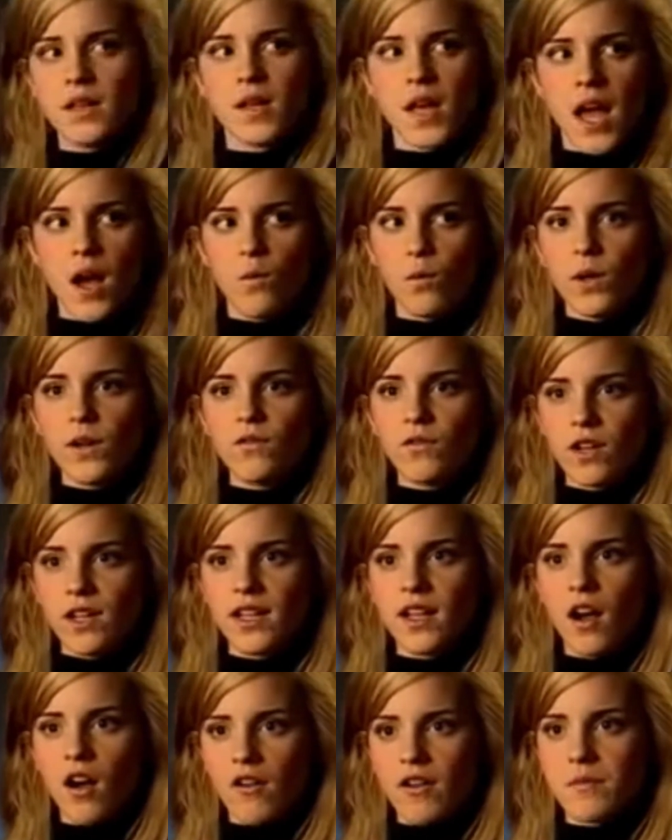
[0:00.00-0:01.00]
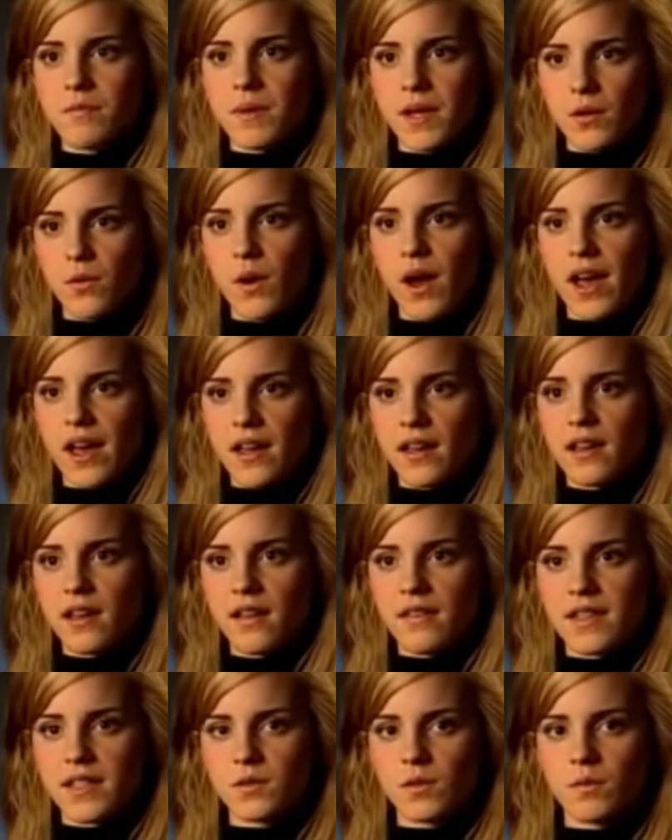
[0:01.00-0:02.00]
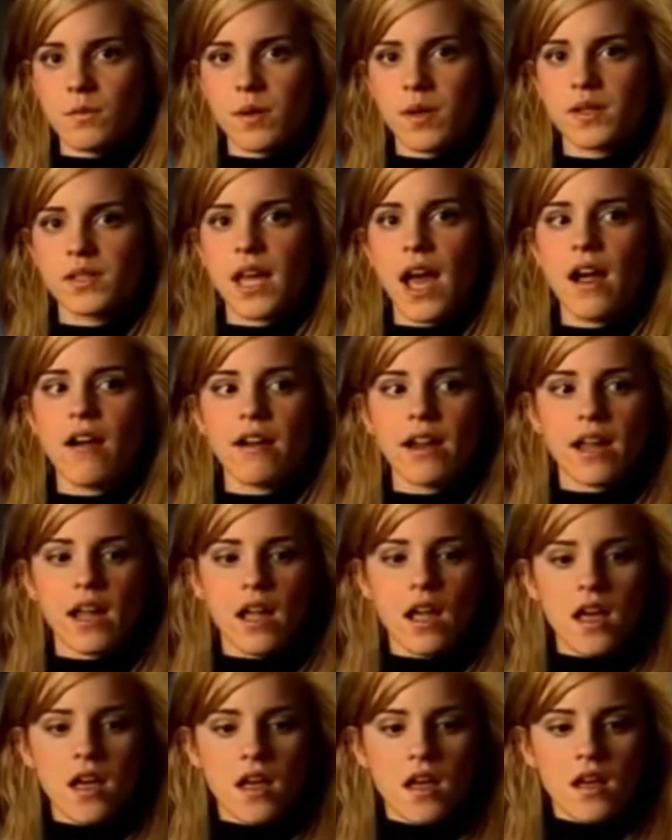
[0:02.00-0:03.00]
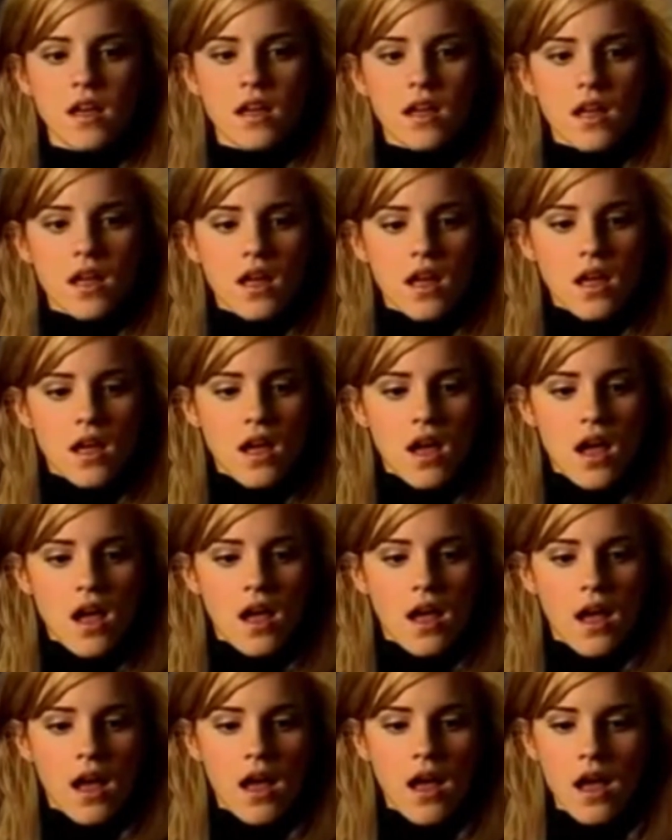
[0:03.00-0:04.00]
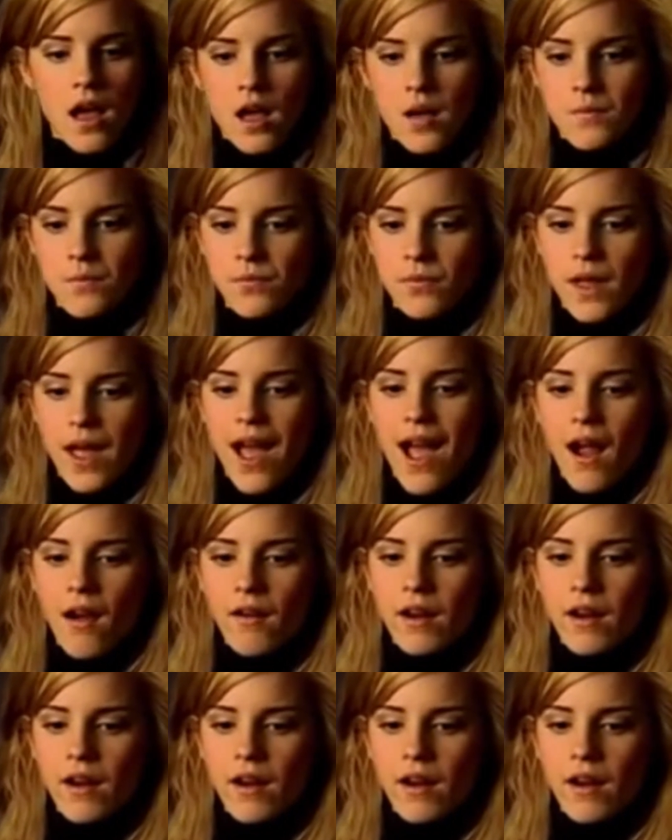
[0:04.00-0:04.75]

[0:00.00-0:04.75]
Yeah, we really are in a big way in this one because Harry kind